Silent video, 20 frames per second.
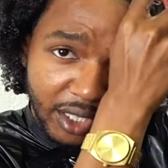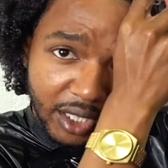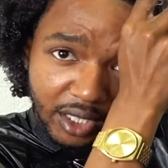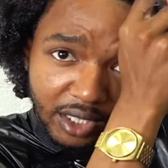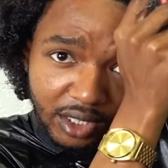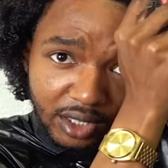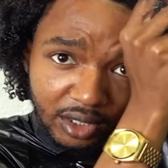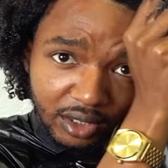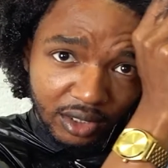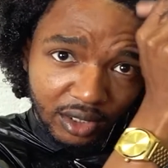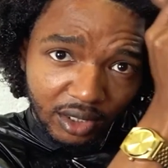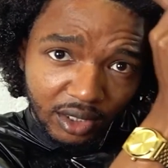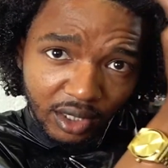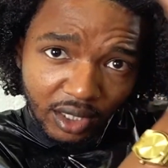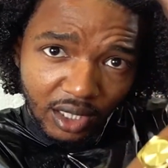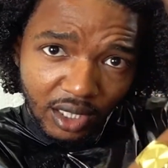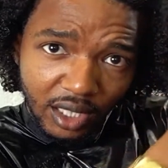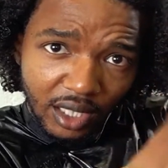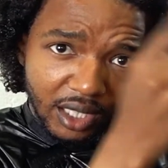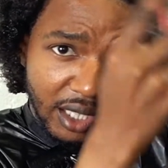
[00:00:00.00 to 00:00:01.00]
ends
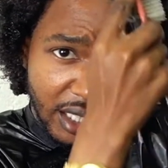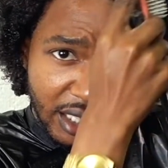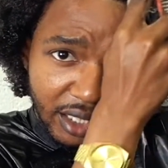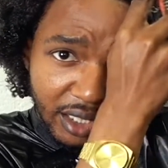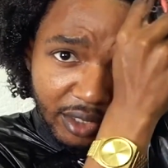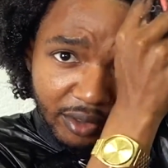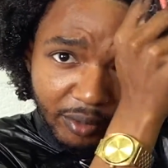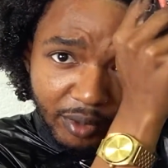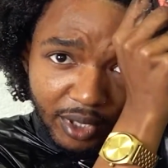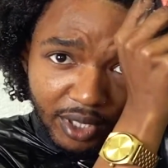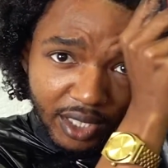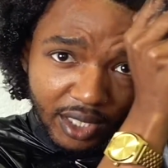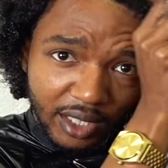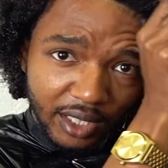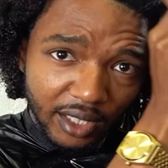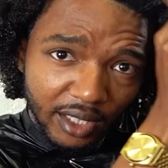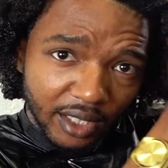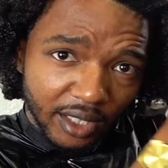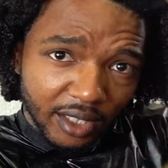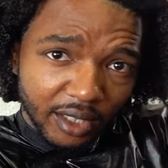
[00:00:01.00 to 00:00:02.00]
and then working
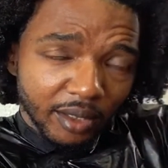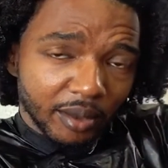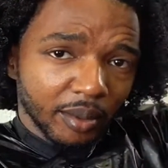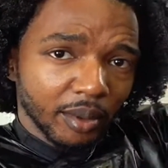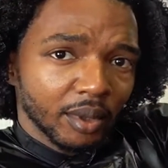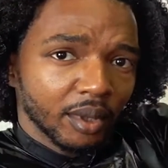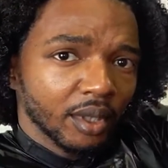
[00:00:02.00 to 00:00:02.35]
it up.